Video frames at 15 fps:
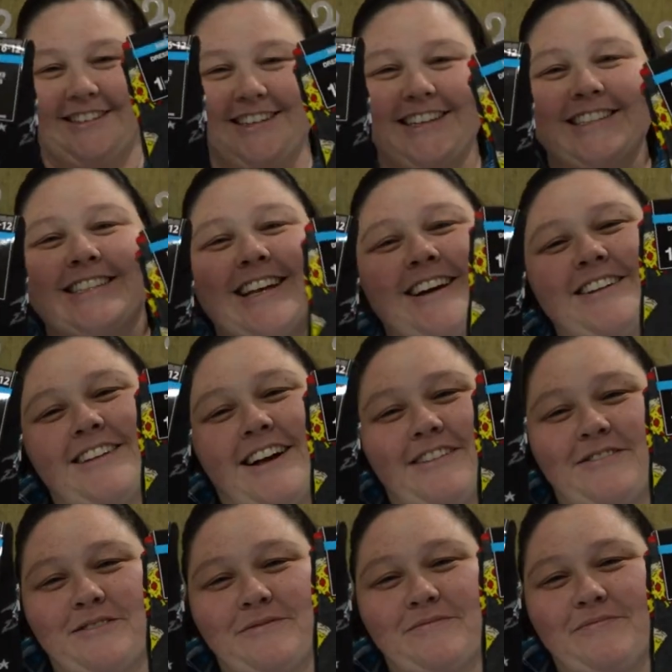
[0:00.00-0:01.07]
He's gonna
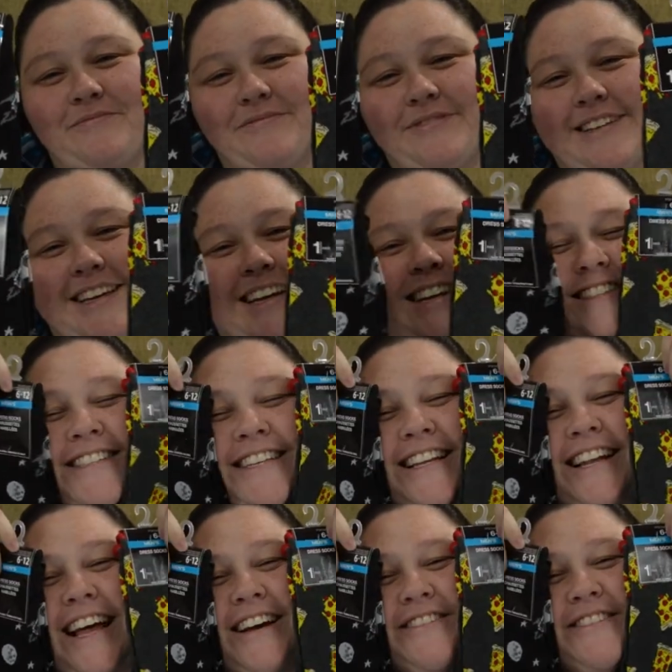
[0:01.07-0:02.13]
love them because he
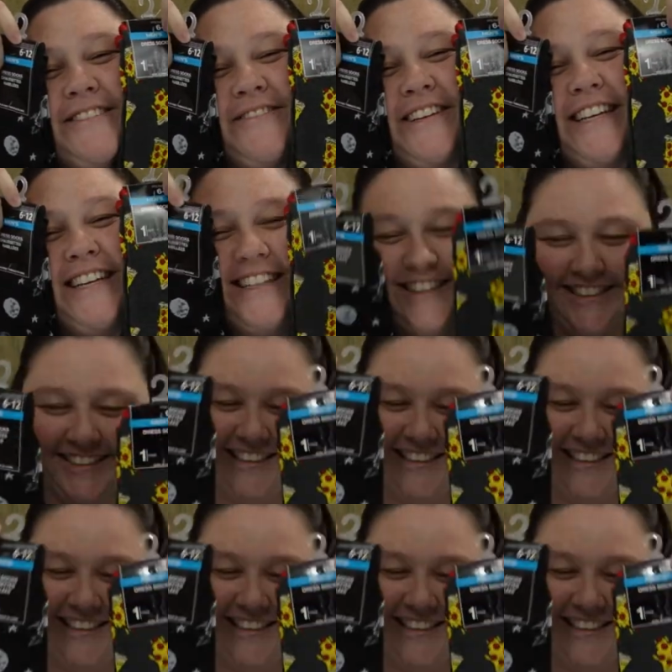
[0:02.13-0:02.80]
loves me.